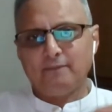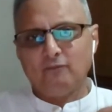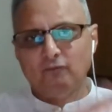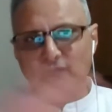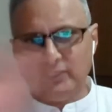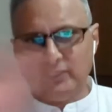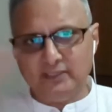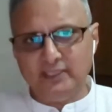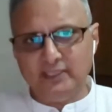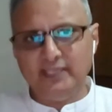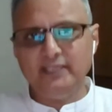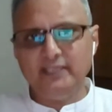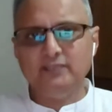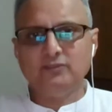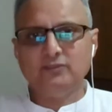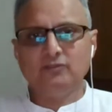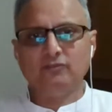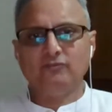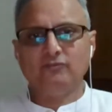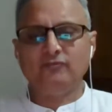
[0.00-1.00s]
with
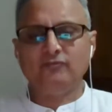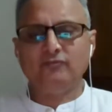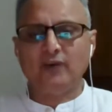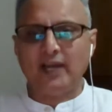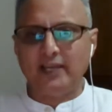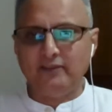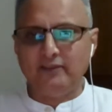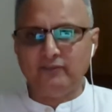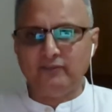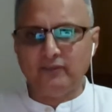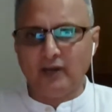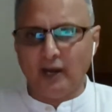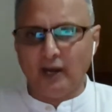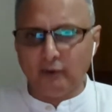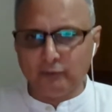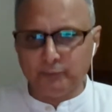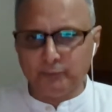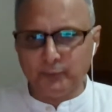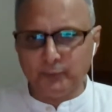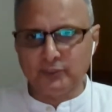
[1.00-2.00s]
these five
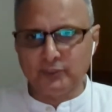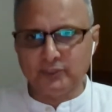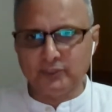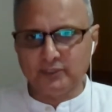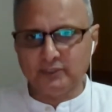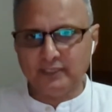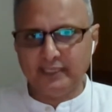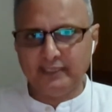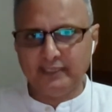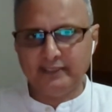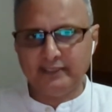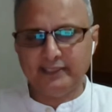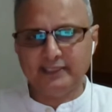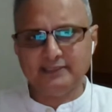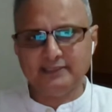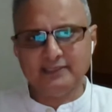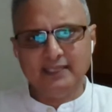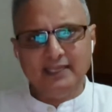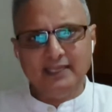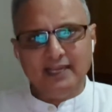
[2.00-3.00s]
output
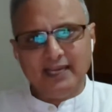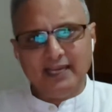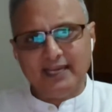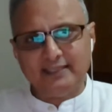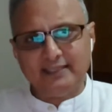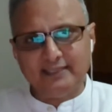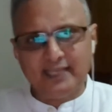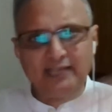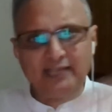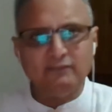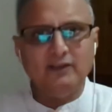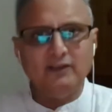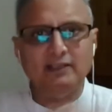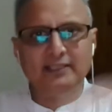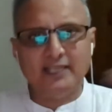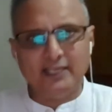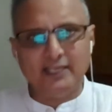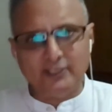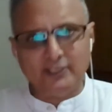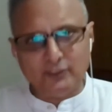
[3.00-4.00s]
areas, and that will
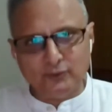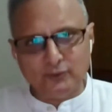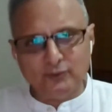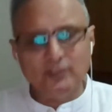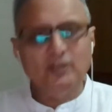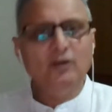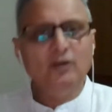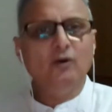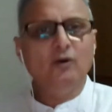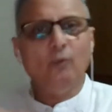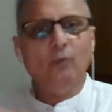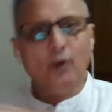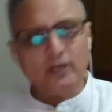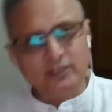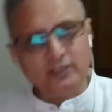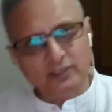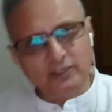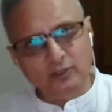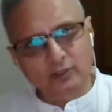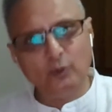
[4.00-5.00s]
tell you
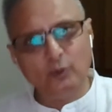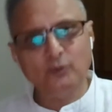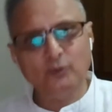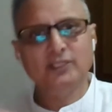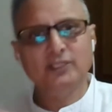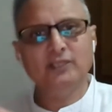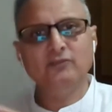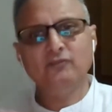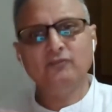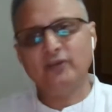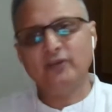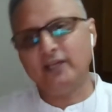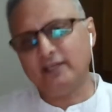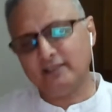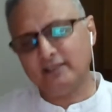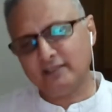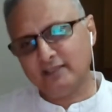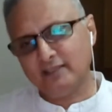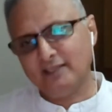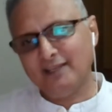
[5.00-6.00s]
what goes in
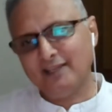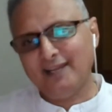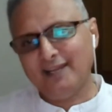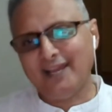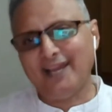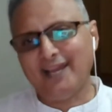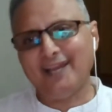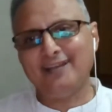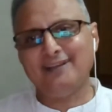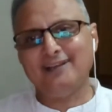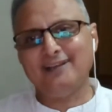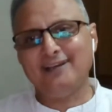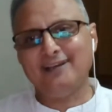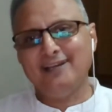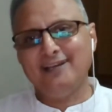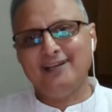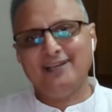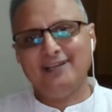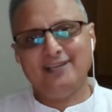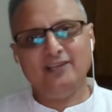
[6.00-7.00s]
where. And
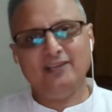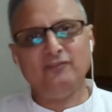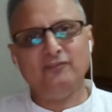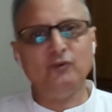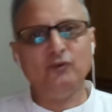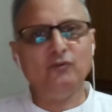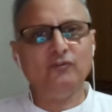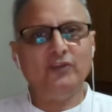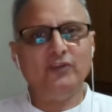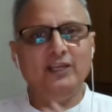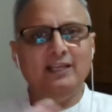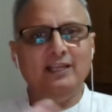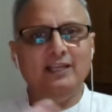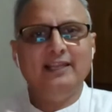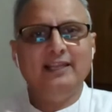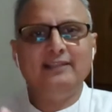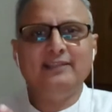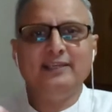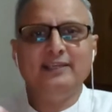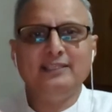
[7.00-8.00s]
if you feel
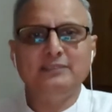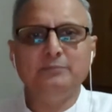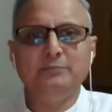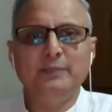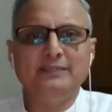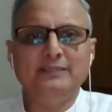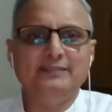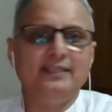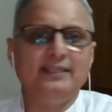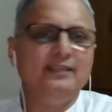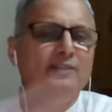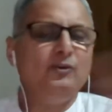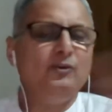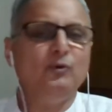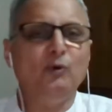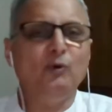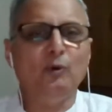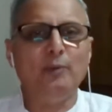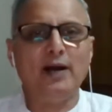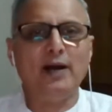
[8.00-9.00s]
anything is missing, you
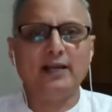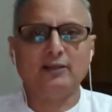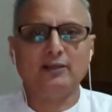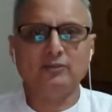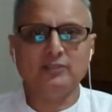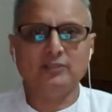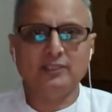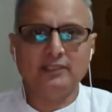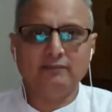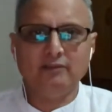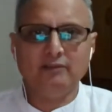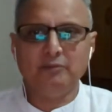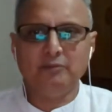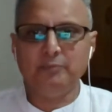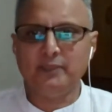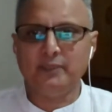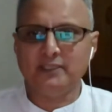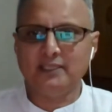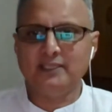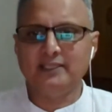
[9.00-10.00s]
go back to the
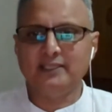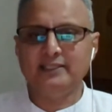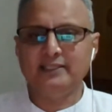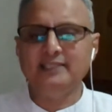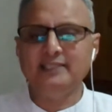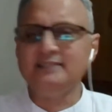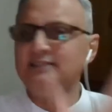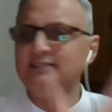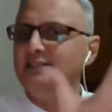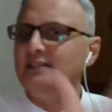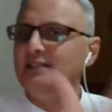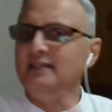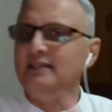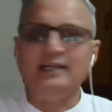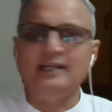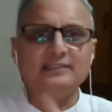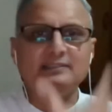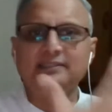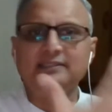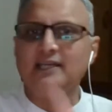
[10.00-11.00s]
developmental areas
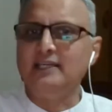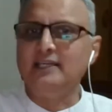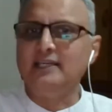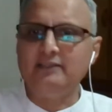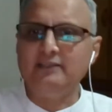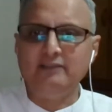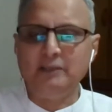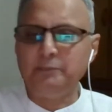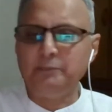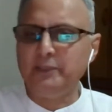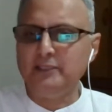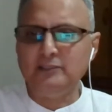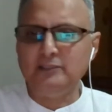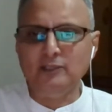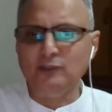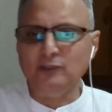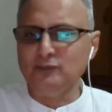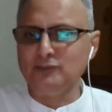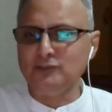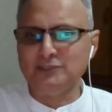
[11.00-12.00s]
and start developing
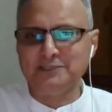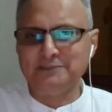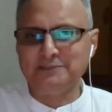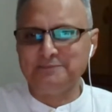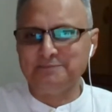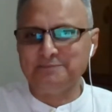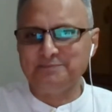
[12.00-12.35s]
those